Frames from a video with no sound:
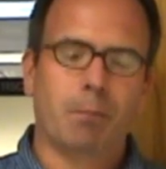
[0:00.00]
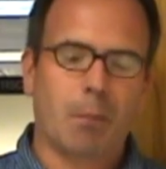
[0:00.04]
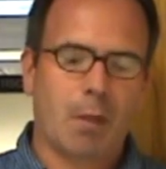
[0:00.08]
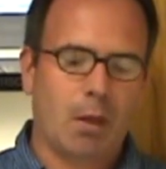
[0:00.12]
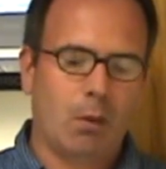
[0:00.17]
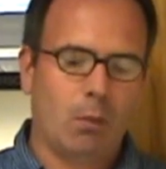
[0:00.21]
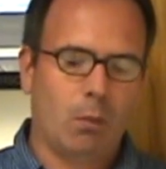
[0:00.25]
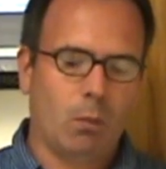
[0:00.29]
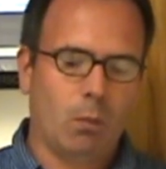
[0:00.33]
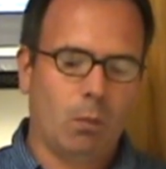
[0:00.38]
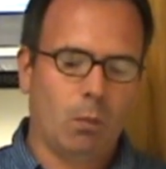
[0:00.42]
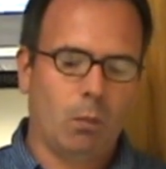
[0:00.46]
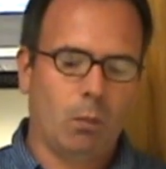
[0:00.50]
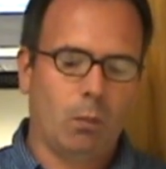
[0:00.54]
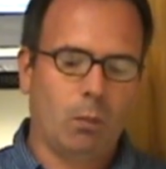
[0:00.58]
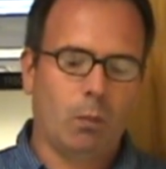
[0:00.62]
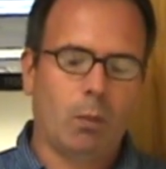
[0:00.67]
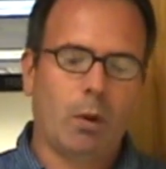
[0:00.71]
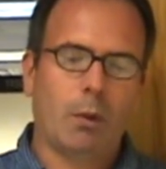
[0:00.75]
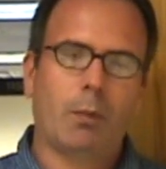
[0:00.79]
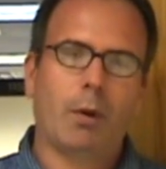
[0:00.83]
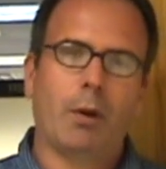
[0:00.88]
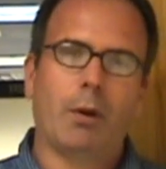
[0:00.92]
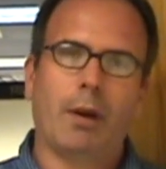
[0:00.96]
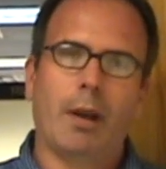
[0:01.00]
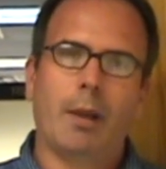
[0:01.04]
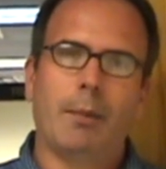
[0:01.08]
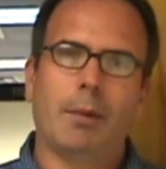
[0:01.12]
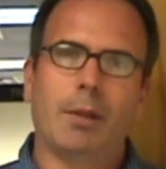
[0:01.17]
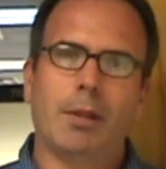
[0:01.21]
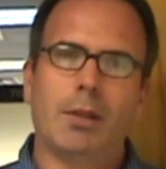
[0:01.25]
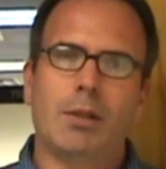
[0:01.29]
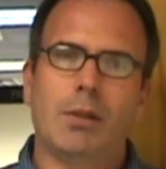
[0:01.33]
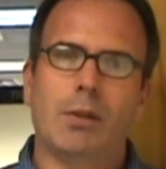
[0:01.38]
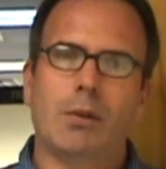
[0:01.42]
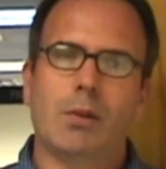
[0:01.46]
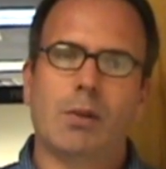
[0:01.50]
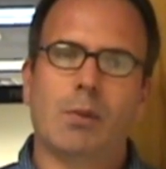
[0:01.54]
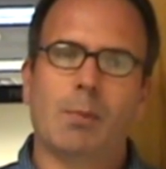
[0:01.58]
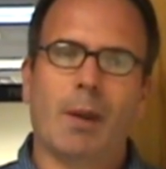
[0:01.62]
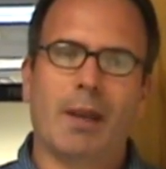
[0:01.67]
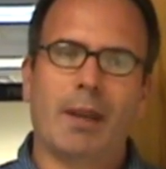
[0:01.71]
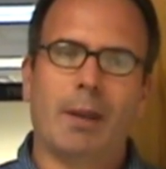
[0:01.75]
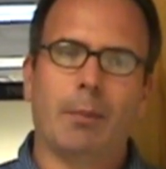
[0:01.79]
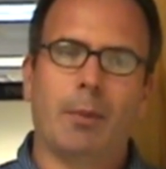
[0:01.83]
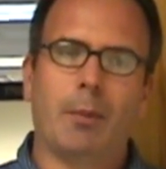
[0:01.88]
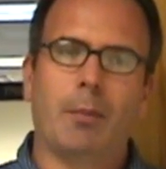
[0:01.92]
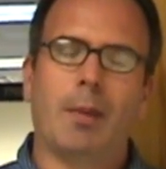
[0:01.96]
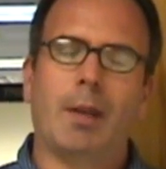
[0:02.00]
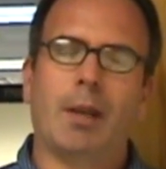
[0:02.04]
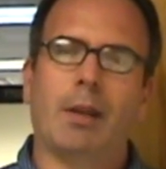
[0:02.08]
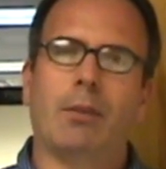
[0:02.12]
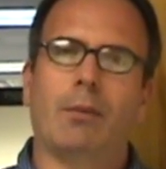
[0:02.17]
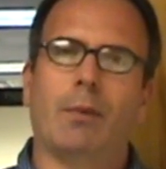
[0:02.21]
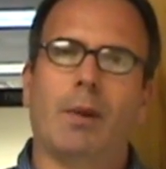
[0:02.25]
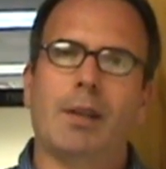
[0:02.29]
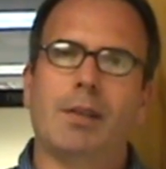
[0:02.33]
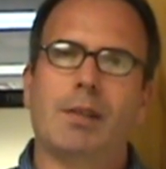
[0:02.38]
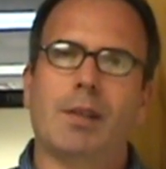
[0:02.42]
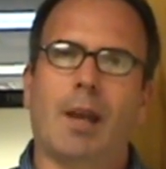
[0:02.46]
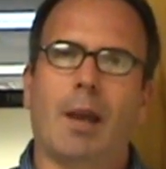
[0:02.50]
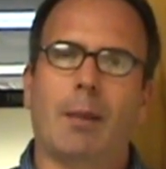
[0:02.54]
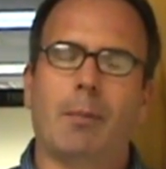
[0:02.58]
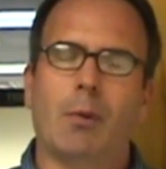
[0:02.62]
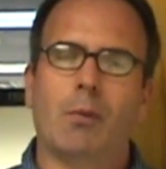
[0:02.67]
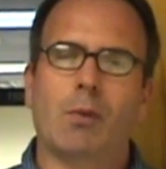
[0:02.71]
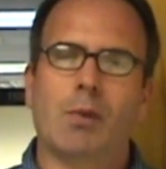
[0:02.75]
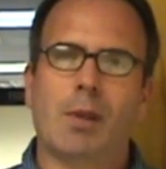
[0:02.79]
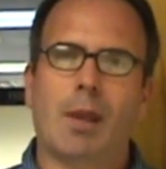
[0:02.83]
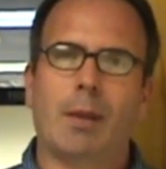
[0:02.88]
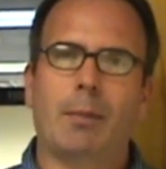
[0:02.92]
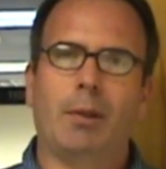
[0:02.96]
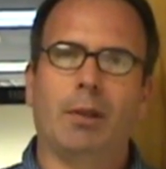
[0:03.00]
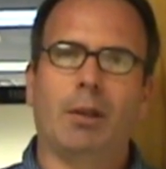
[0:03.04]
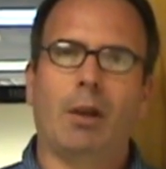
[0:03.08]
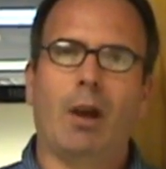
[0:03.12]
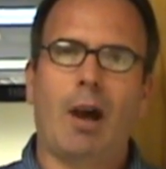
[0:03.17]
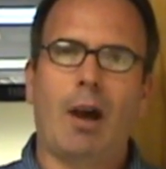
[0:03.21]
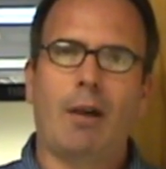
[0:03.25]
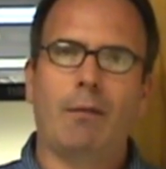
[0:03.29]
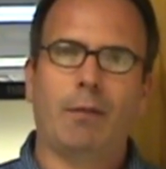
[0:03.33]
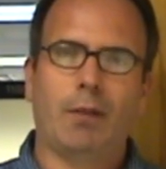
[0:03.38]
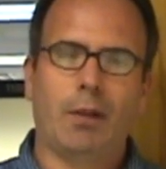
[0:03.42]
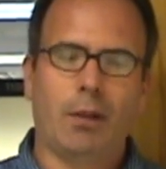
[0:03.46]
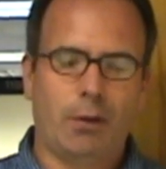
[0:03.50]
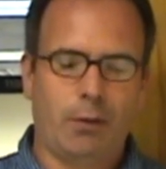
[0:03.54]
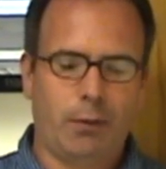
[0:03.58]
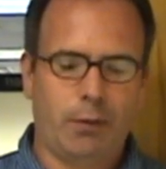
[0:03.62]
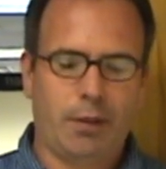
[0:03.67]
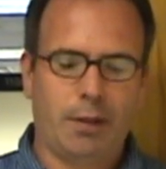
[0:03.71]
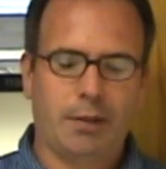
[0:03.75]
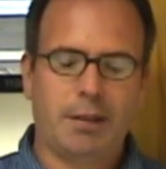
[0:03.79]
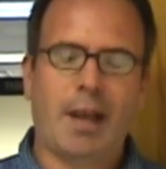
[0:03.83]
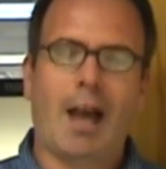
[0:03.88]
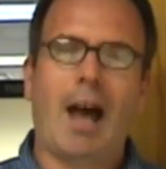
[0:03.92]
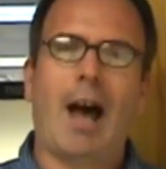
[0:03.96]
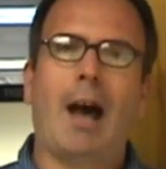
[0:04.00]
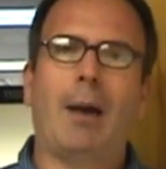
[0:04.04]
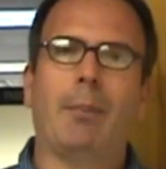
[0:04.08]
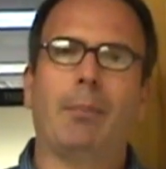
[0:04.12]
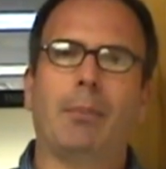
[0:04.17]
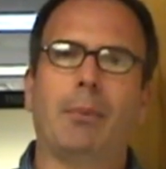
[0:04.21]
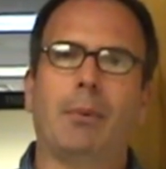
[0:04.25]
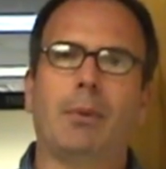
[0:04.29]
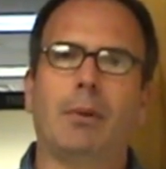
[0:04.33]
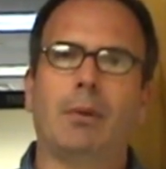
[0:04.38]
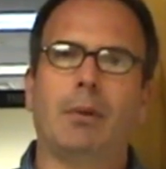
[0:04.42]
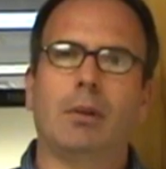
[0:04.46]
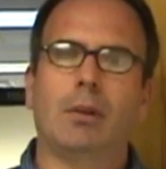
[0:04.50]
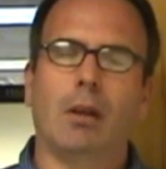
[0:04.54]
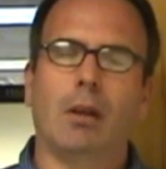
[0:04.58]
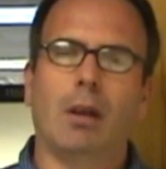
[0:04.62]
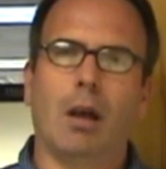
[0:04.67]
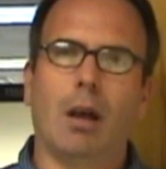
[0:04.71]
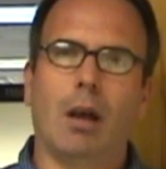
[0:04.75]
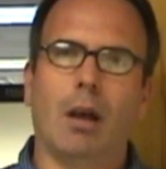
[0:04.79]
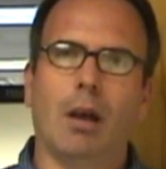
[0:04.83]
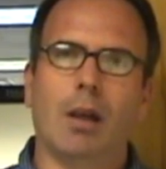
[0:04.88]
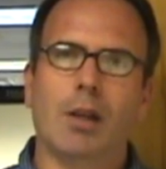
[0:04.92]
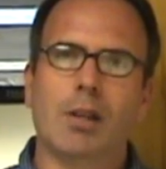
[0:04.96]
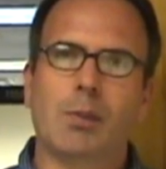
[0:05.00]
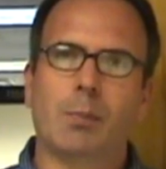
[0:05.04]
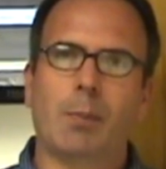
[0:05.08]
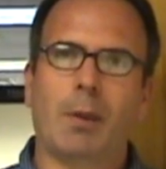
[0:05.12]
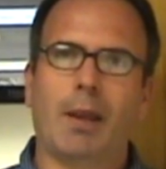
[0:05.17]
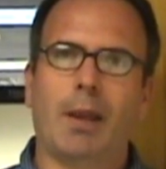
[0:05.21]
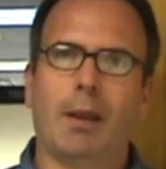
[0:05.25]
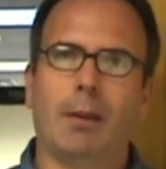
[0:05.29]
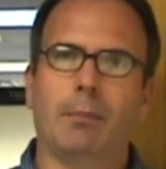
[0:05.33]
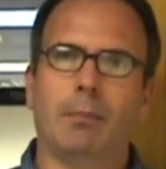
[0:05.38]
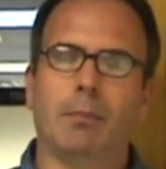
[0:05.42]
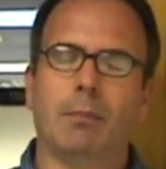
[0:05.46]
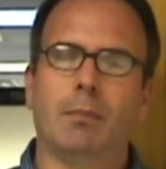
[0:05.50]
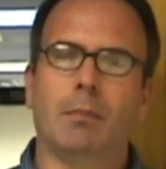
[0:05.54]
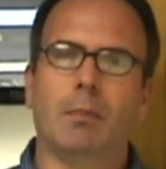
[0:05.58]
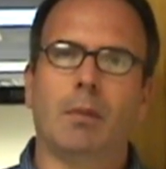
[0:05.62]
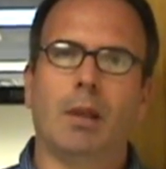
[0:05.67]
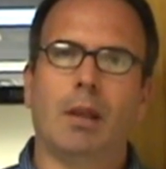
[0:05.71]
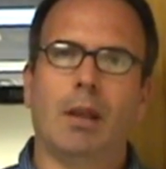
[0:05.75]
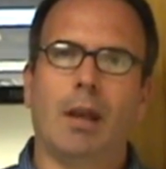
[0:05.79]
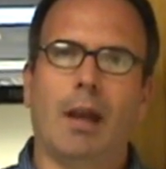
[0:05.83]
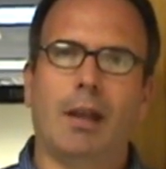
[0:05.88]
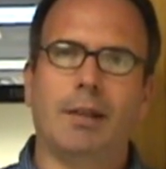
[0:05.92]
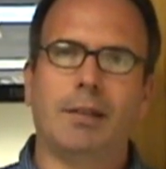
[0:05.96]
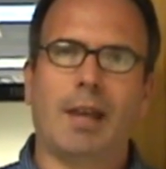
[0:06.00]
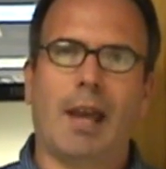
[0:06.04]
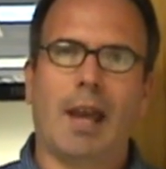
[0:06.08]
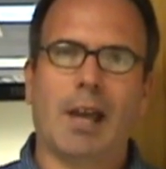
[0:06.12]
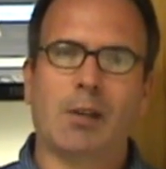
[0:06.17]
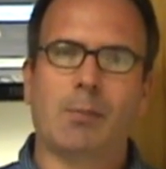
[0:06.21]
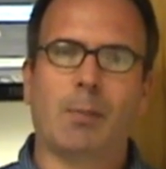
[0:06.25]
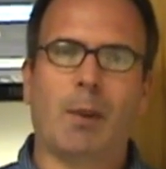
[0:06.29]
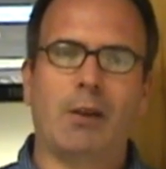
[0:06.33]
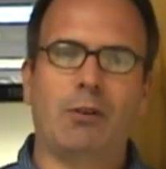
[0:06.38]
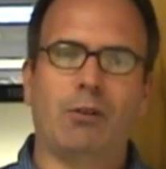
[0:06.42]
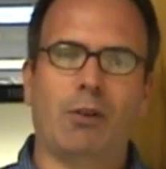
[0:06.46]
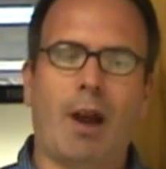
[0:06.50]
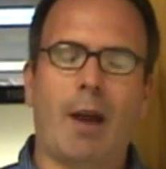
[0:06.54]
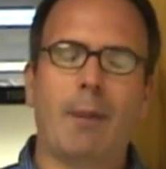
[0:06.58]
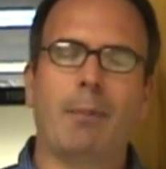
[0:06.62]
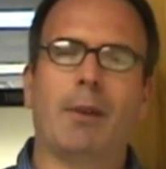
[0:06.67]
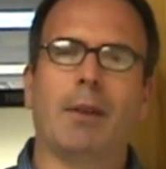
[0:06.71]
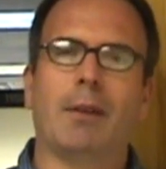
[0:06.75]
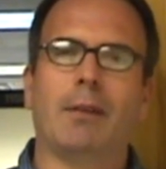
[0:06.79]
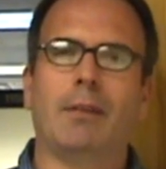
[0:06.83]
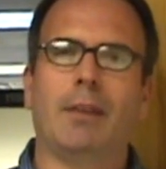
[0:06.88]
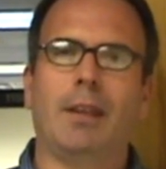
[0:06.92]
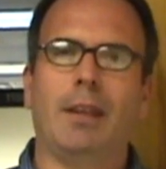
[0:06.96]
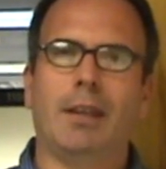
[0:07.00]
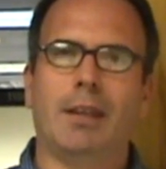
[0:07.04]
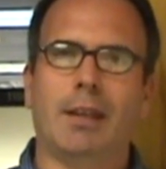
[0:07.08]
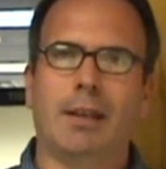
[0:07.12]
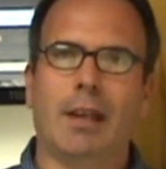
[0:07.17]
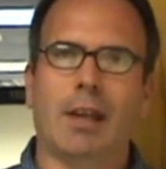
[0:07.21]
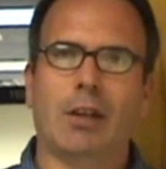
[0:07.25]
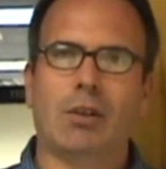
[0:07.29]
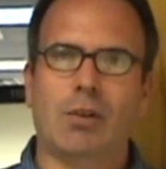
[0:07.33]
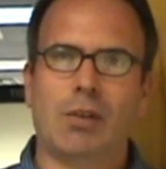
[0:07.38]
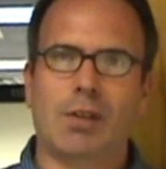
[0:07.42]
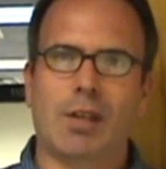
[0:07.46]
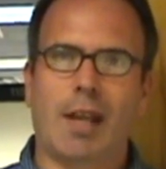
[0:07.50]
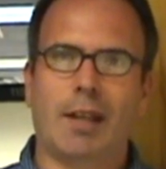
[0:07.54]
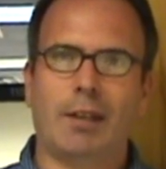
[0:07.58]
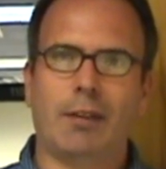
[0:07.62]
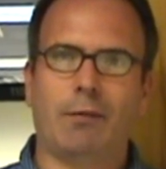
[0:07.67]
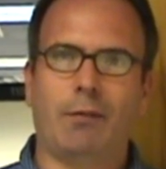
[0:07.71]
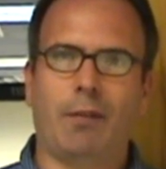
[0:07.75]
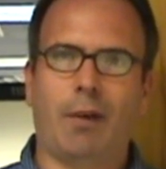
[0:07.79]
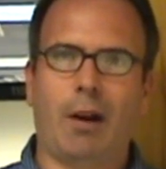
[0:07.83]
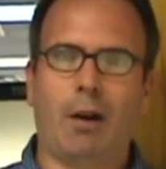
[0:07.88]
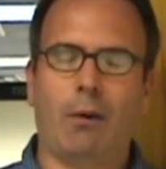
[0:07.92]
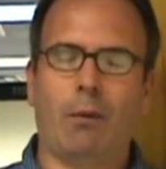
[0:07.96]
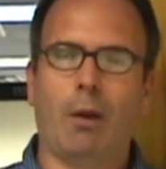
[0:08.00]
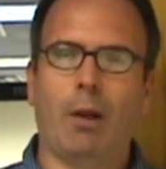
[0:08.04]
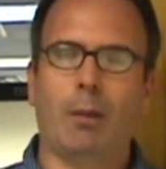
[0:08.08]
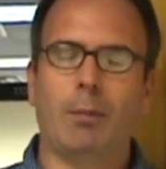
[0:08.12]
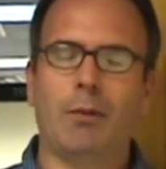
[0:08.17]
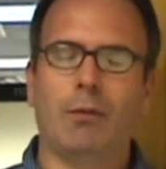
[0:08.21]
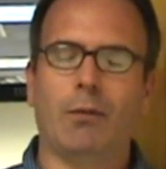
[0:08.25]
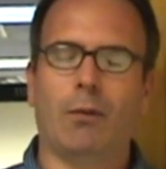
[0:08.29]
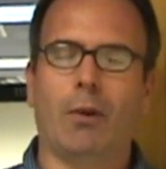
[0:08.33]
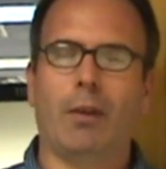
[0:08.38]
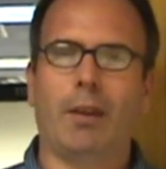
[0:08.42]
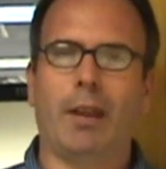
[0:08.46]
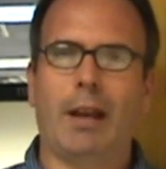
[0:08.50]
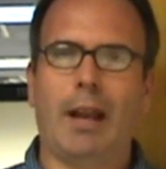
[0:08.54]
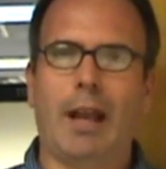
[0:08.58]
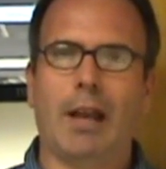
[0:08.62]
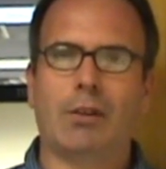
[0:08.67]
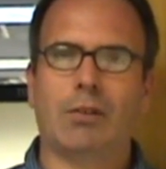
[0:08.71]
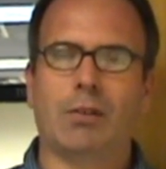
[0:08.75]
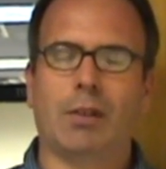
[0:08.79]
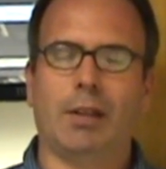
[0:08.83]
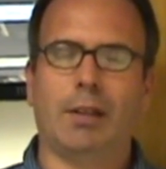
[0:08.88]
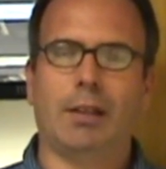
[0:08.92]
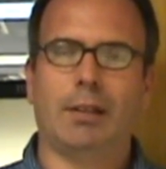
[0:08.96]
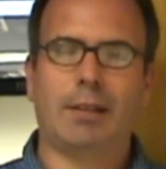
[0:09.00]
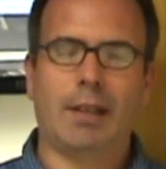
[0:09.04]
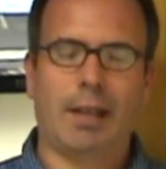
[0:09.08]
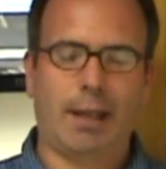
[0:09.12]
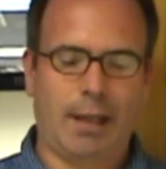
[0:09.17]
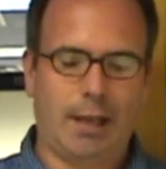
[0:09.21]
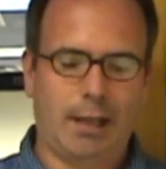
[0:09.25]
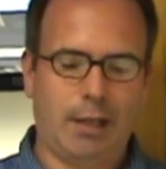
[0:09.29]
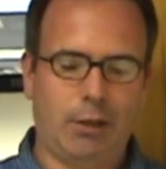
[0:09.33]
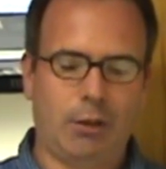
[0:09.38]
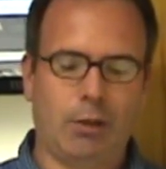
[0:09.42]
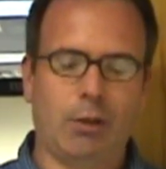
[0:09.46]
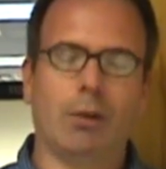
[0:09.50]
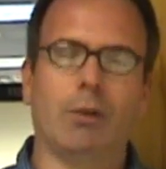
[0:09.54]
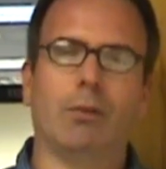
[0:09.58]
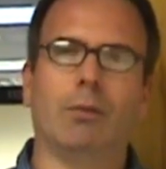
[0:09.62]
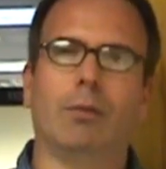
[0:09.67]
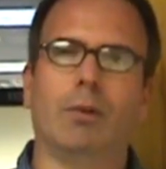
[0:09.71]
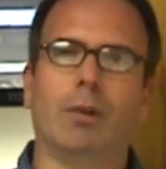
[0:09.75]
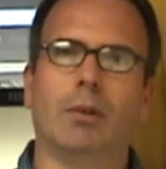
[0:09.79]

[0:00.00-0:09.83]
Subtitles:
and what we were able to do is by implementing Threatstop, it was able to offload the top spam attacks by dropping the connections at the firewall before they'd actually take any